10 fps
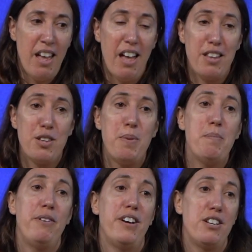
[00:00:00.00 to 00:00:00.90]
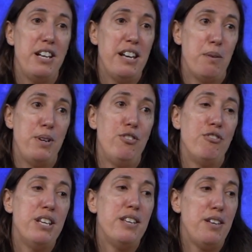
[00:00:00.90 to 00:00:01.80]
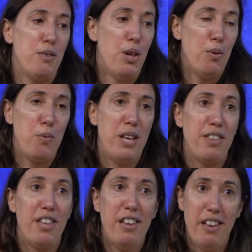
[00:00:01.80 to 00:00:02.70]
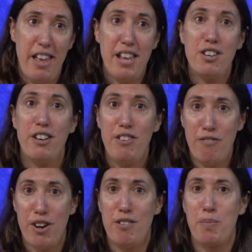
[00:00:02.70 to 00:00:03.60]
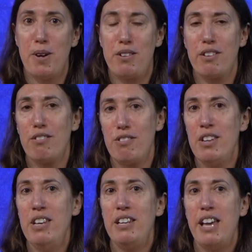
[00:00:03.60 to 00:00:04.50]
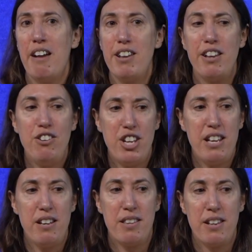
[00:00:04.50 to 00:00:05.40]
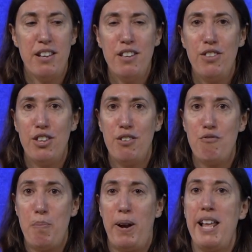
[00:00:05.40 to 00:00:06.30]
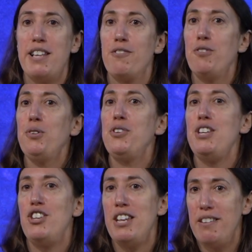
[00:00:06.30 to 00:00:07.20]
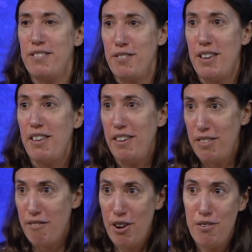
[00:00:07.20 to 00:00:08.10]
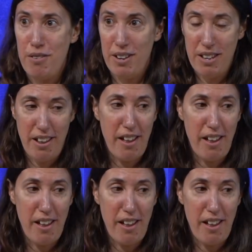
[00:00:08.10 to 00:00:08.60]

And so people have actually now been treated with HIV virus particles carrying genes that replace faulty genes in their own